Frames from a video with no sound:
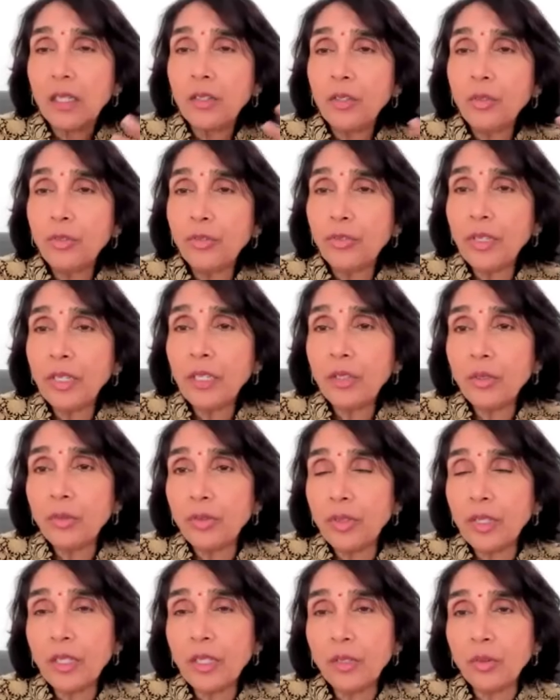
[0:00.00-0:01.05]
You think, you
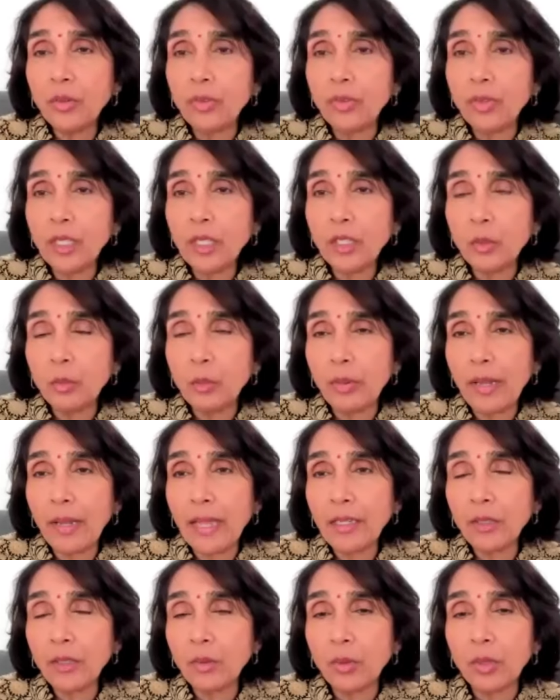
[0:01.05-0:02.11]
think, you think, you
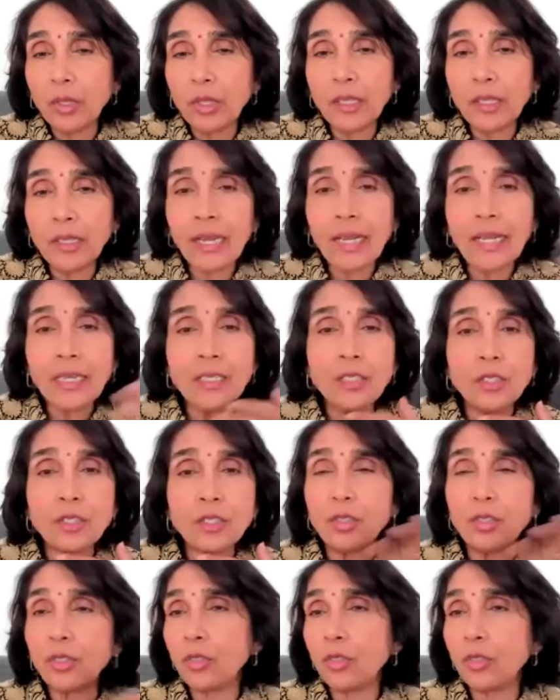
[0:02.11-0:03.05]
plan, you organize,